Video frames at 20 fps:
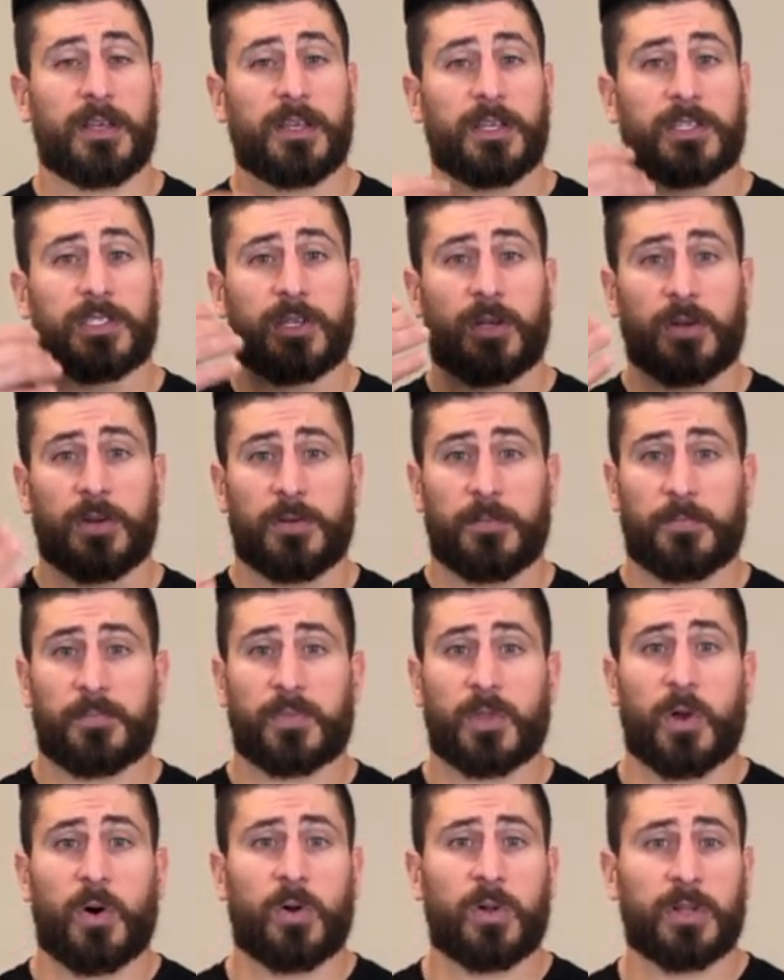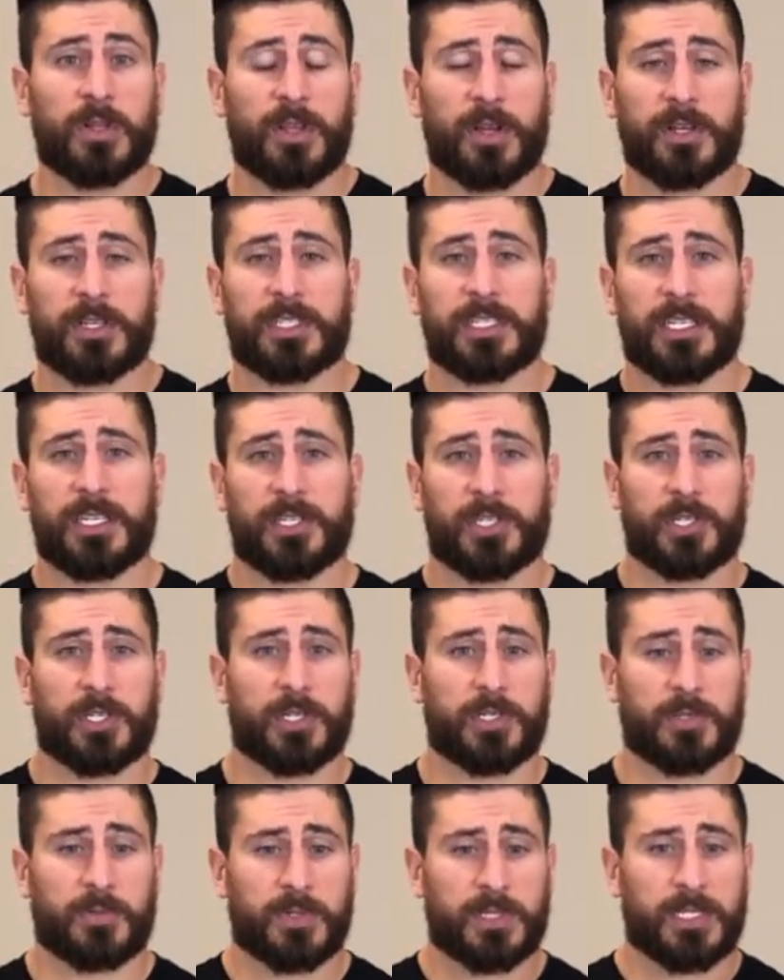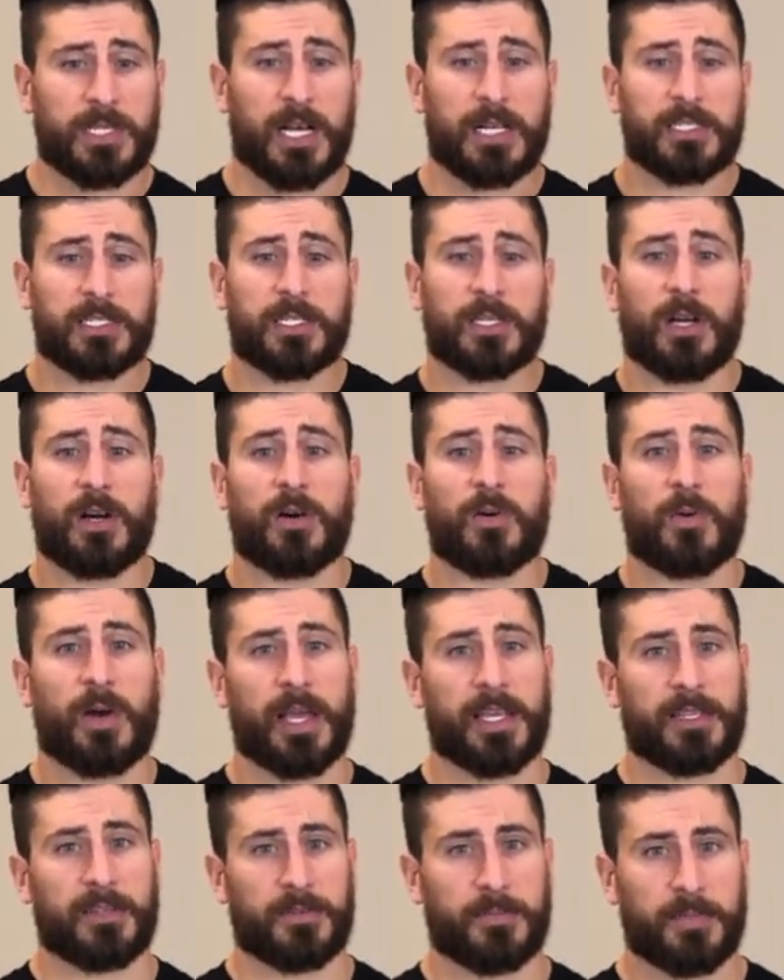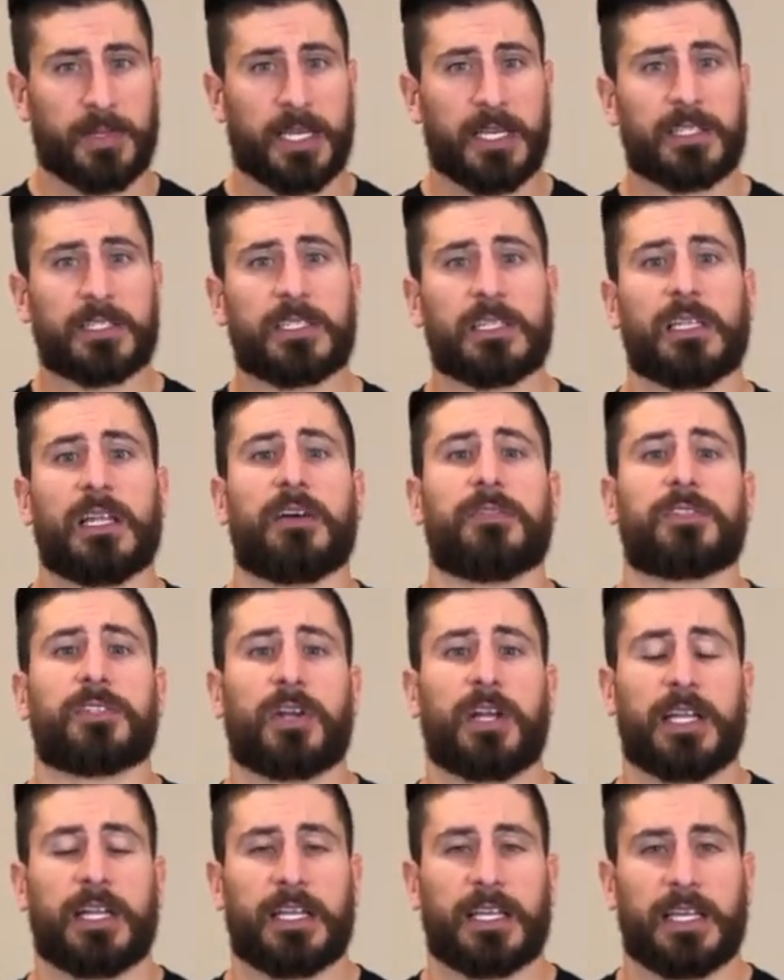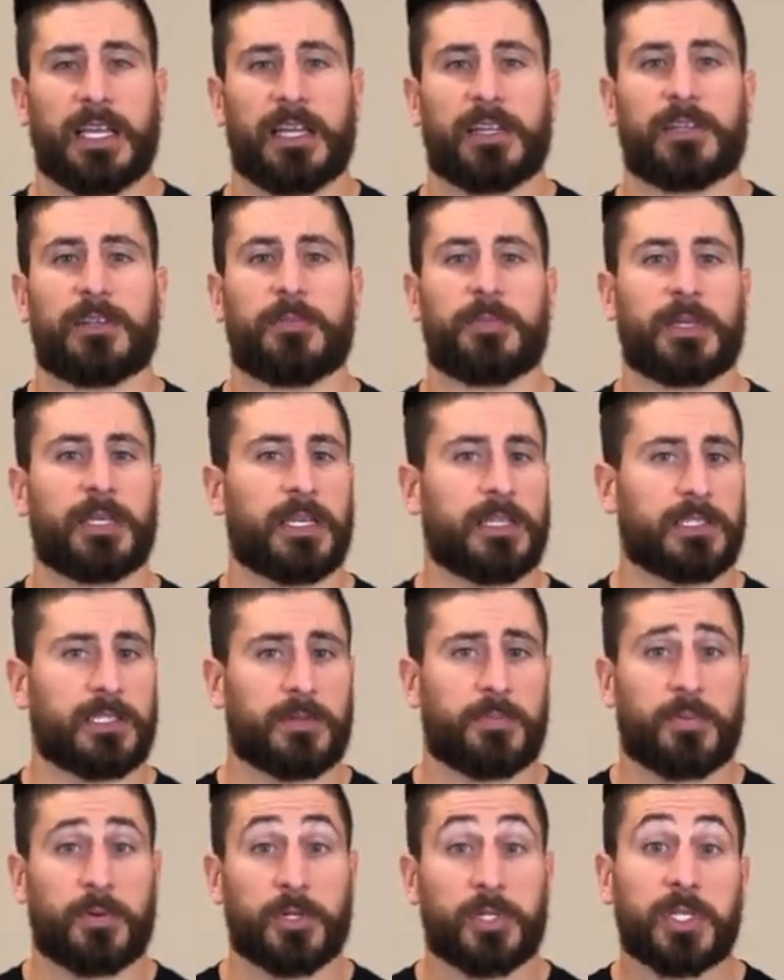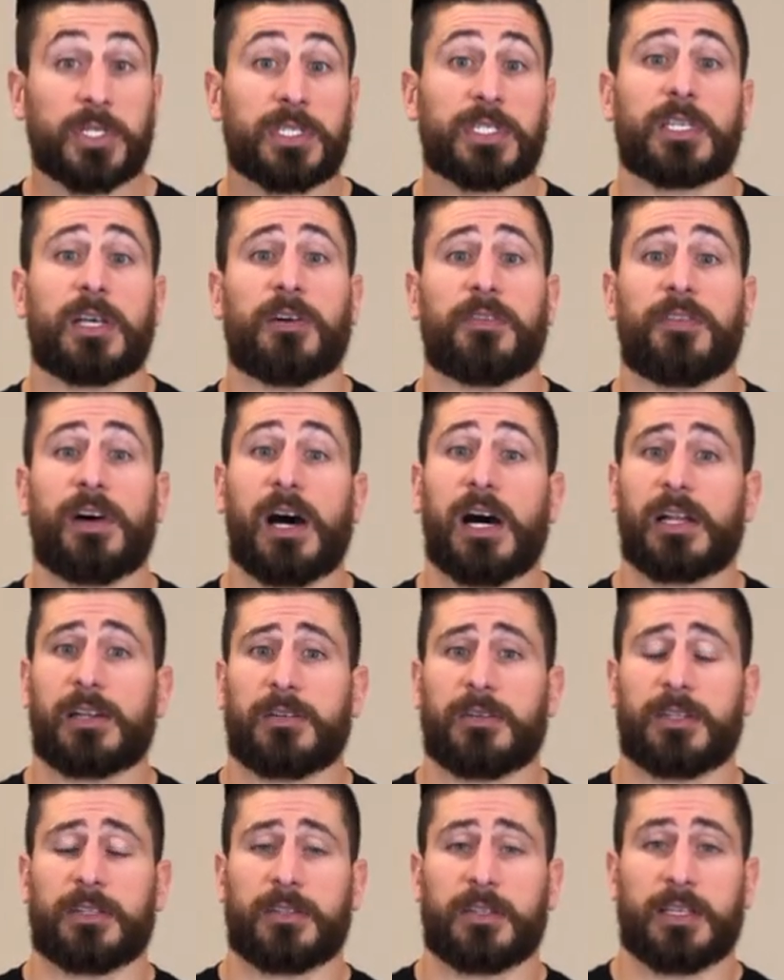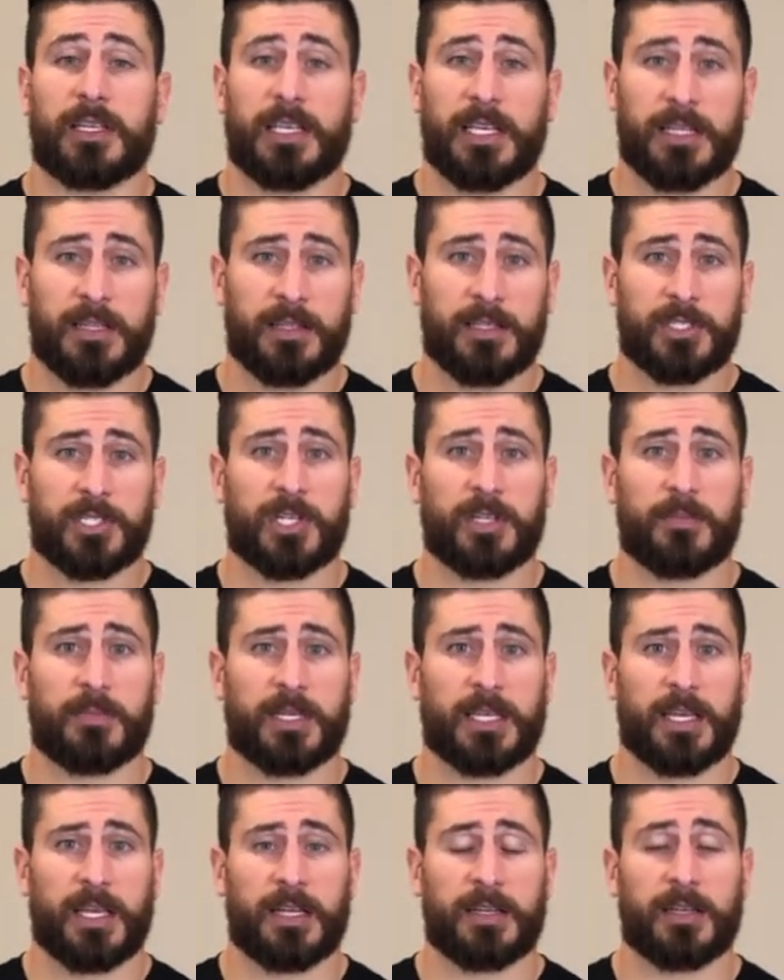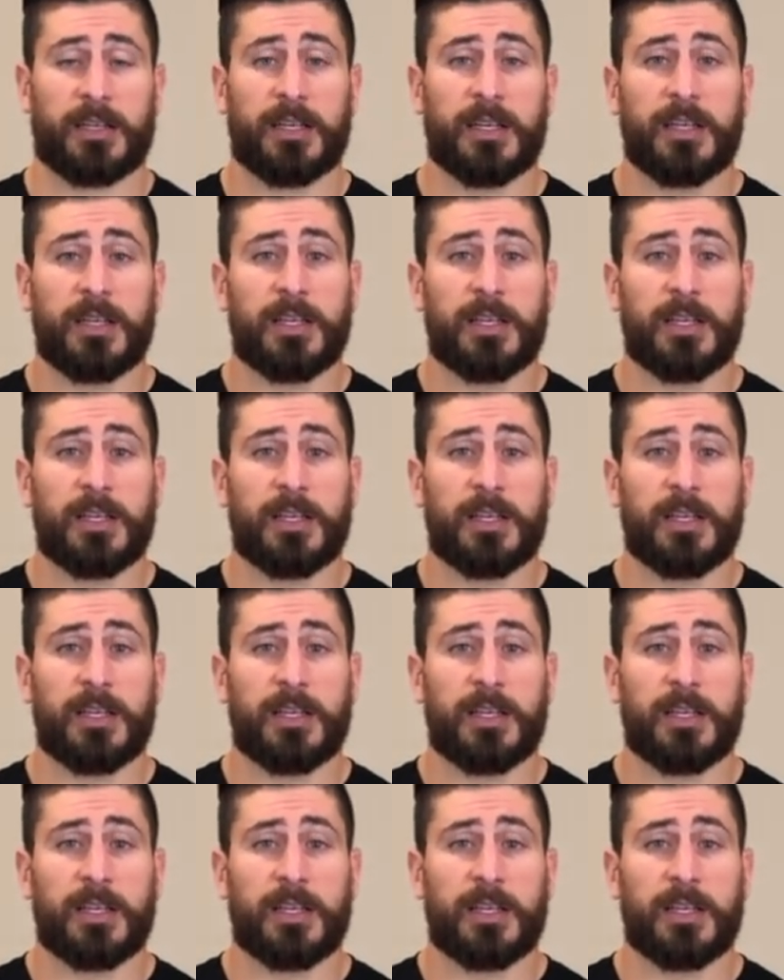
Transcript: So all of those issues will start to go away. You'll begin to love training again, you'll begin to push yourself harder in the gym again.